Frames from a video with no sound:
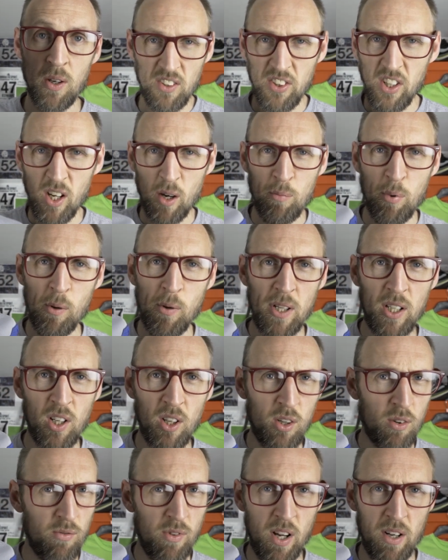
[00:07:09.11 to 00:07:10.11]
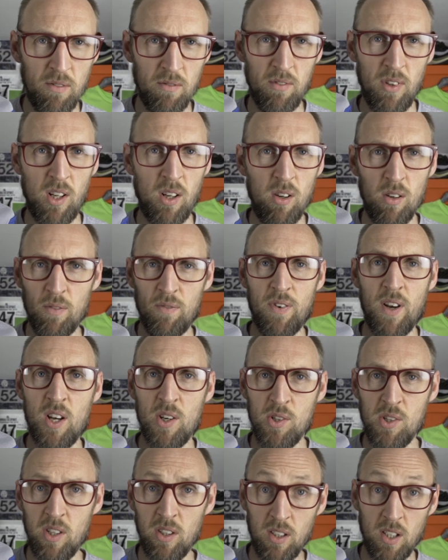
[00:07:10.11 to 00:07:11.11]
I think I probably could have run a lot
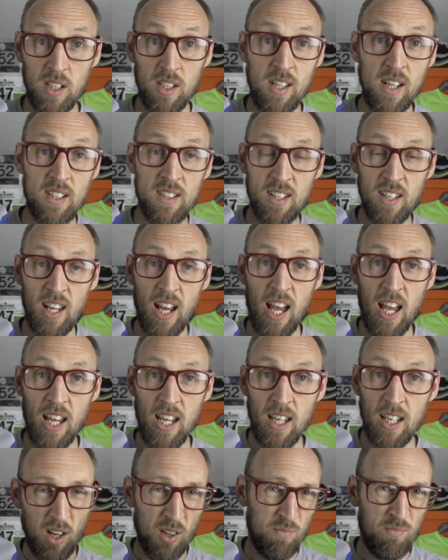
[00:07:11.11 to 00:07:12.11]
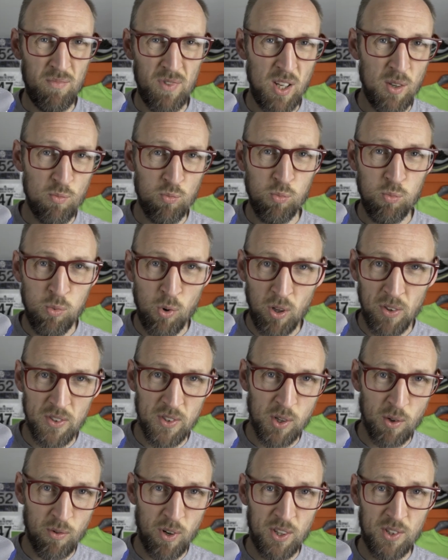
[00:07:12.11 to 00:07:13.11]
faster than I did today. I did
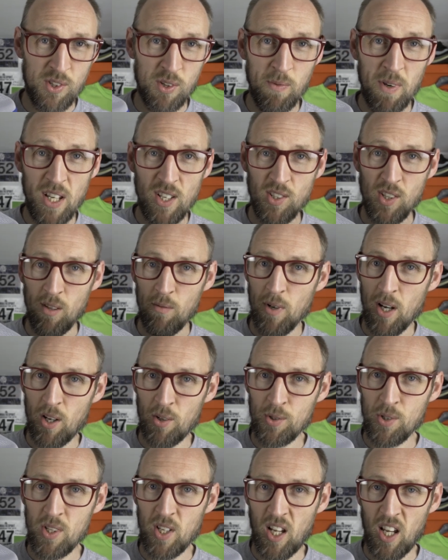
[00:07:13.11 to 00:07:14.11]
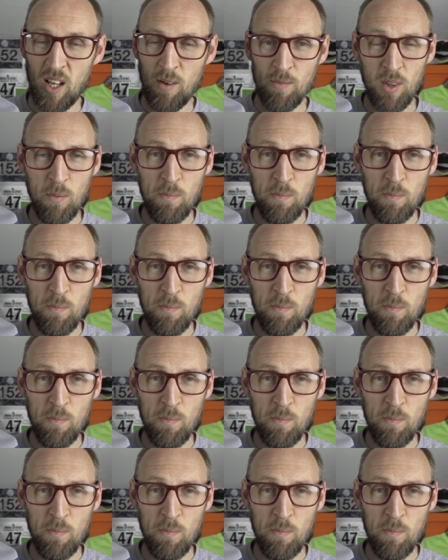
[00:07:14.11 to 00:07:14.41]
want to run some easy miles today.